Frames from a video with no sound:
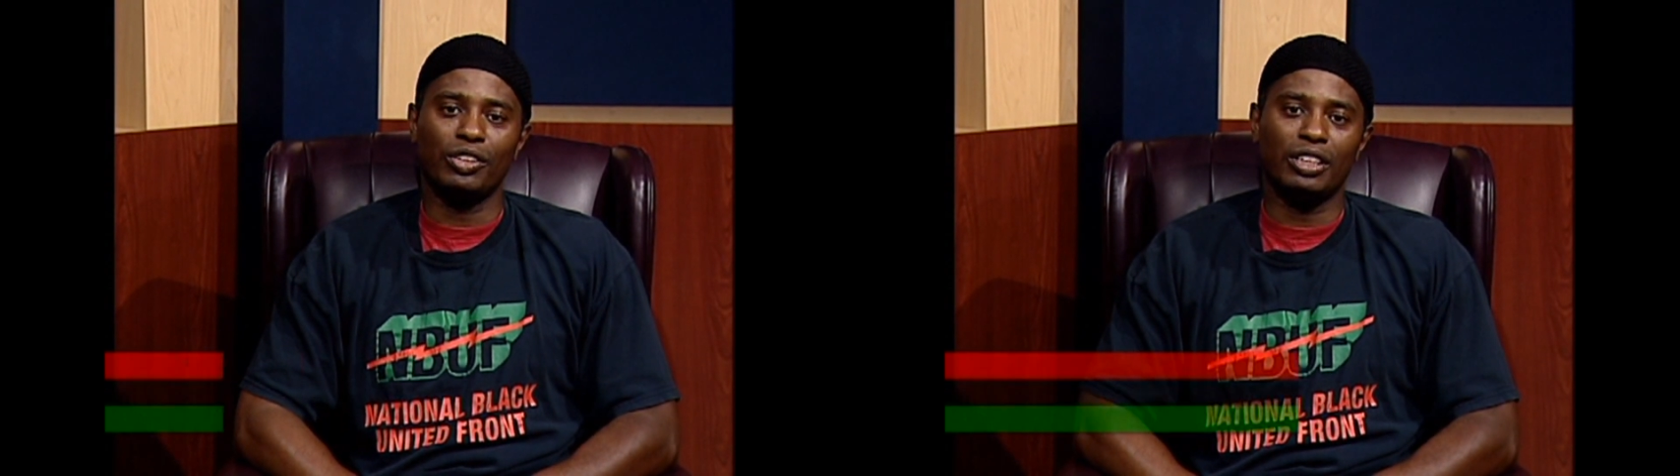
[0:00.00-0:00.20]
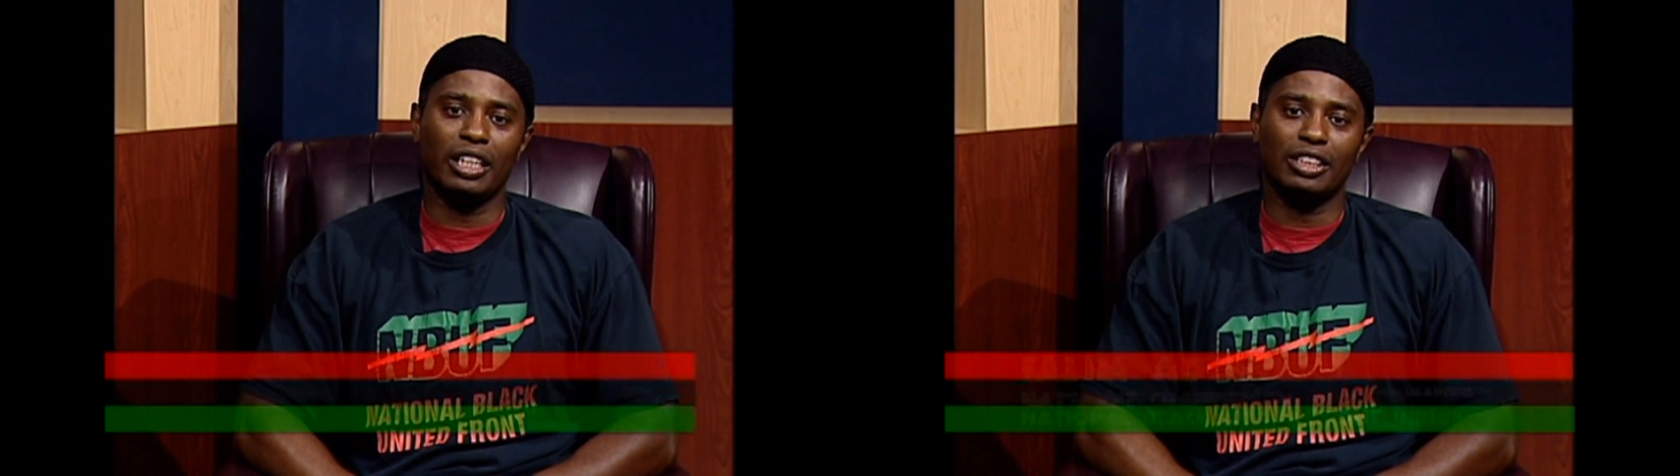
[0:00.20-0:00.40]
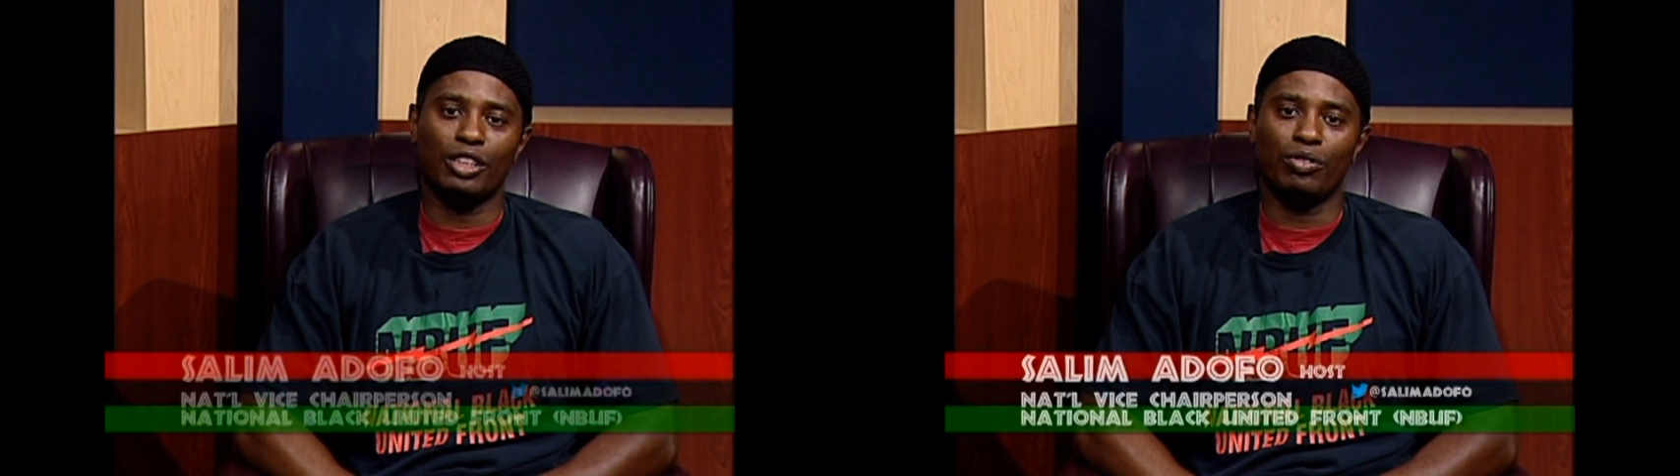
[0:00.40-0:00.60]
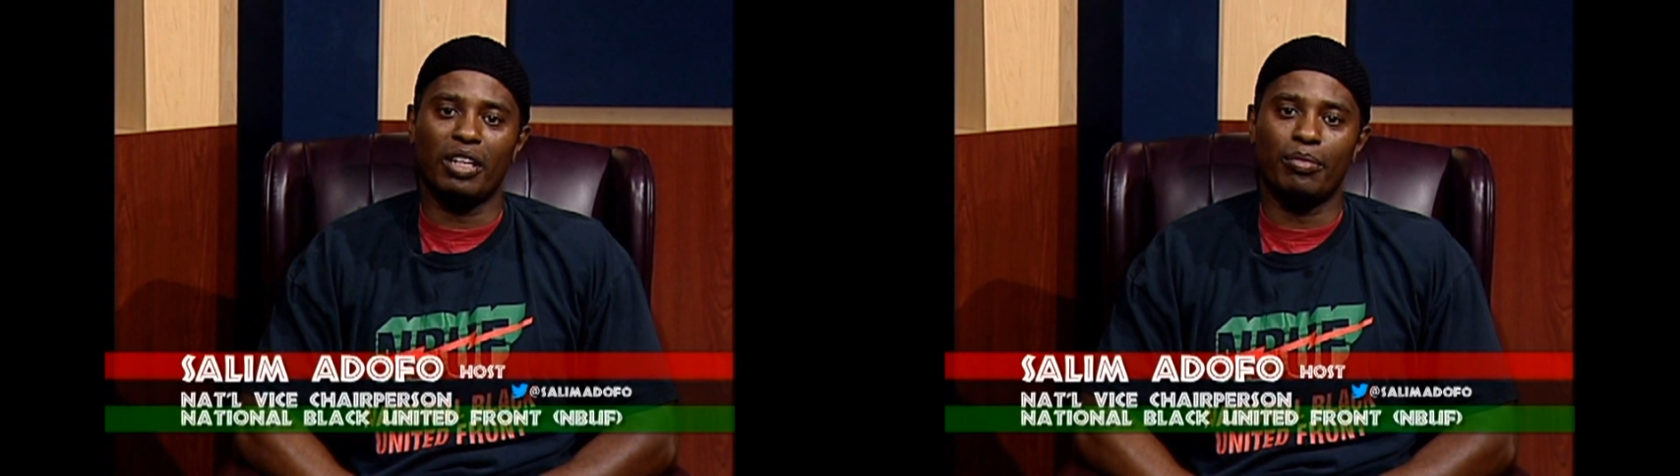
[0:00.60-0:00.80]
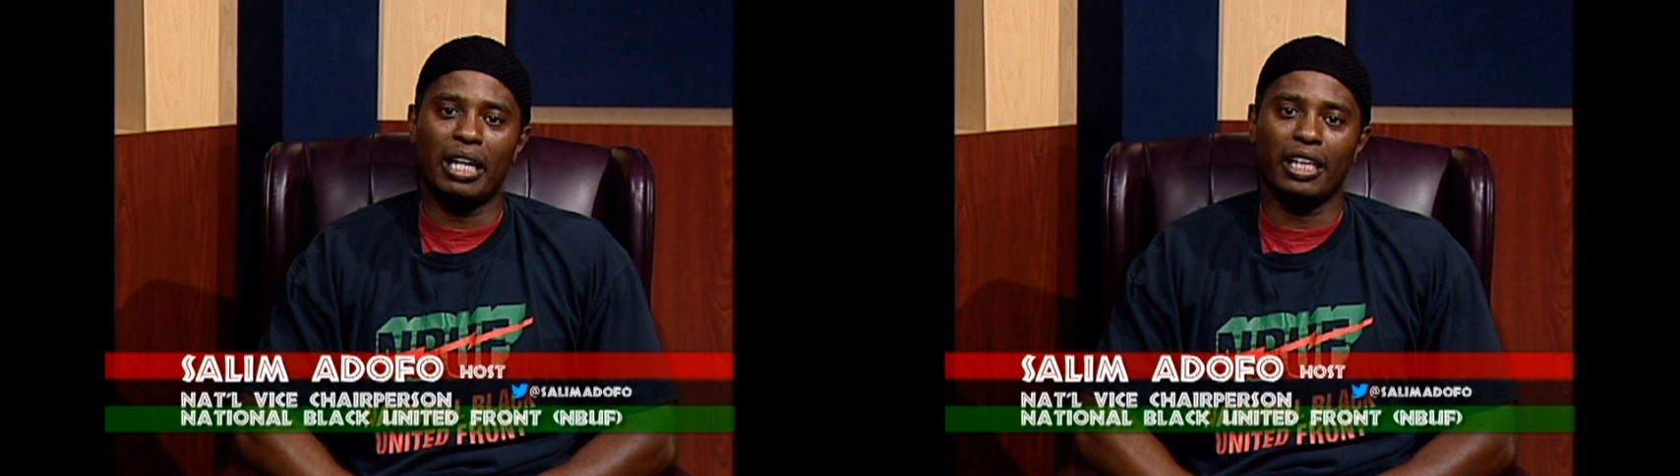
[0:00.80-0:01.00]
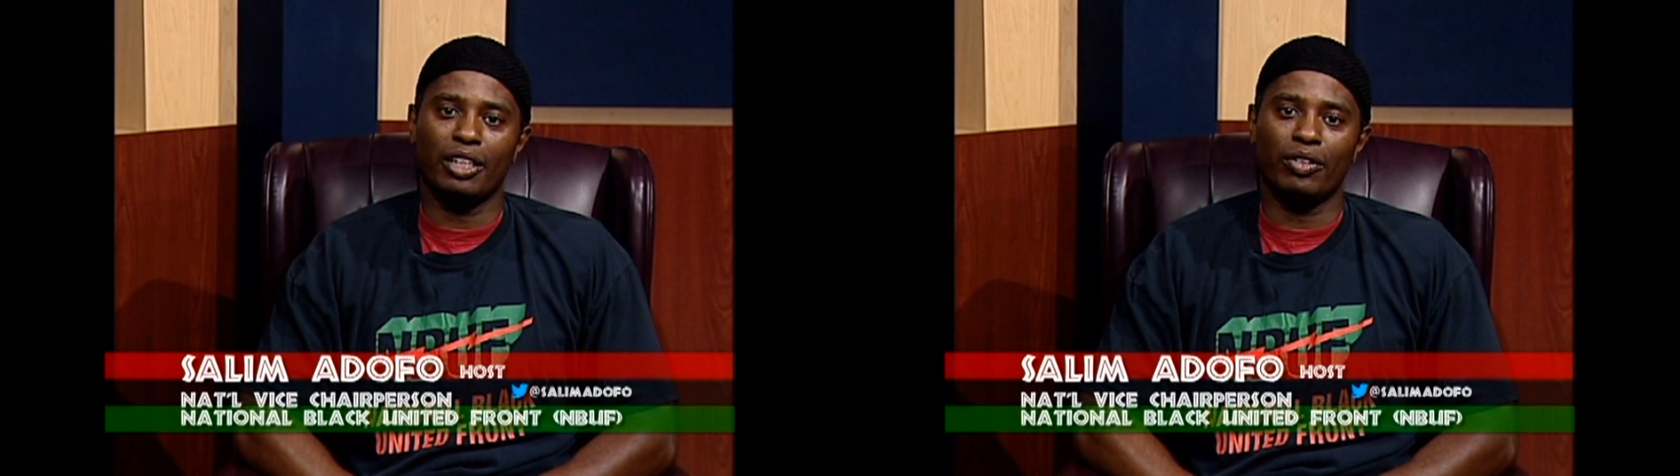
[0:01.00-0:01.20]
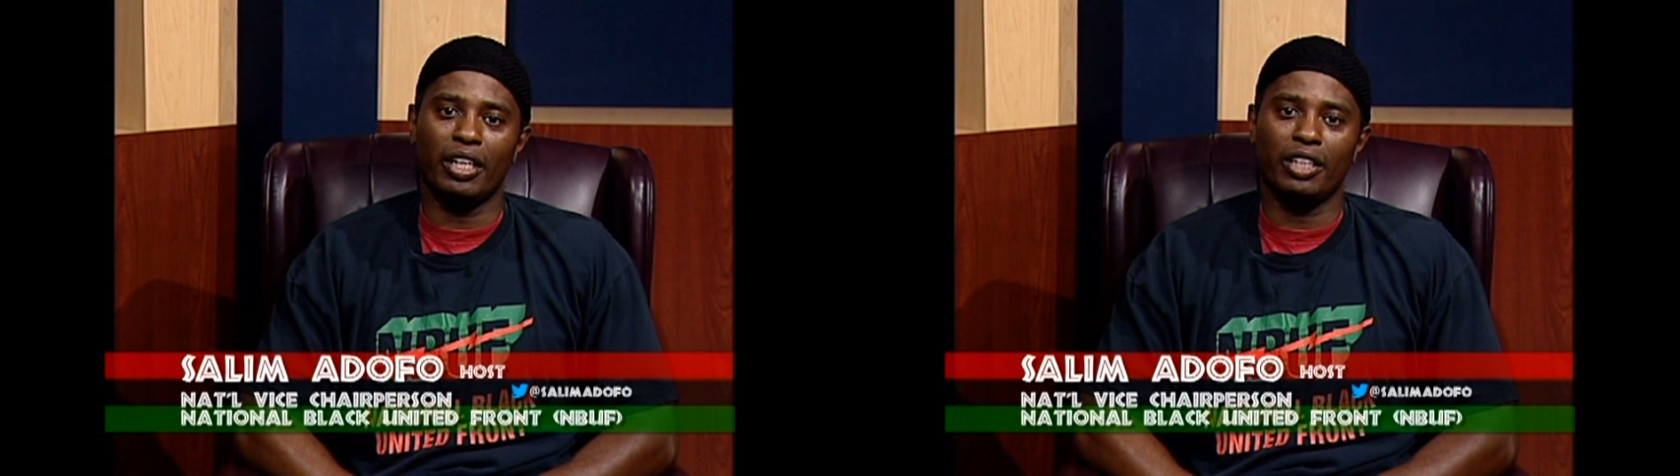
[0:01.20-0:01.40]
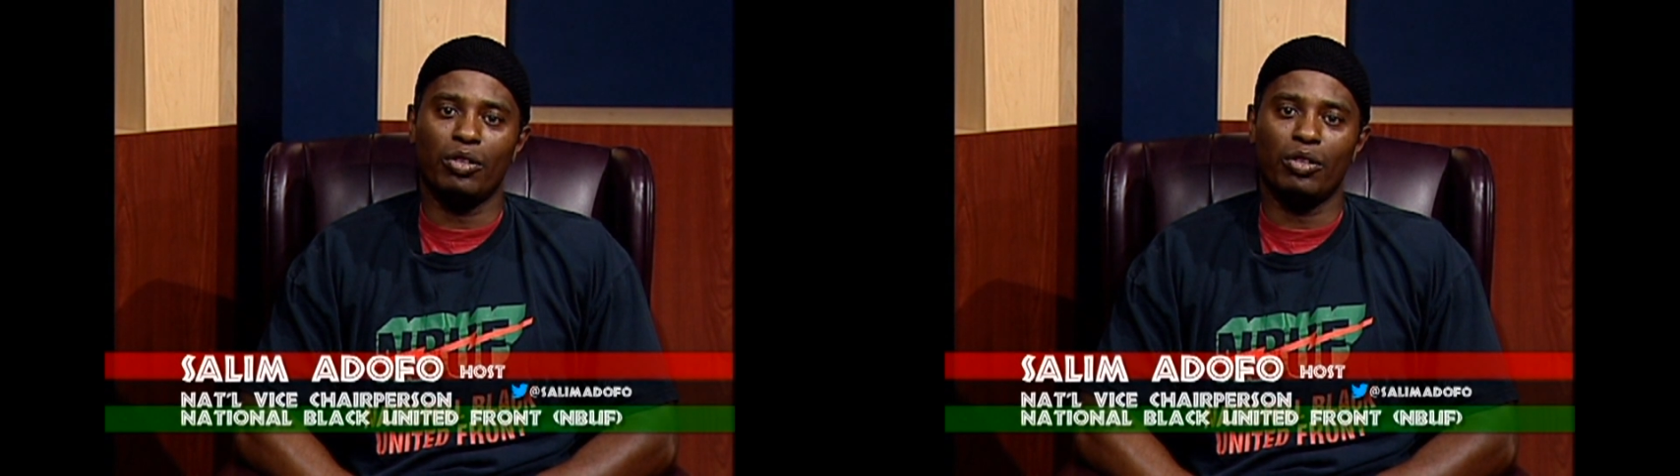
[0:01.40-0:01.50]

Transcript: years of the red, black, and green.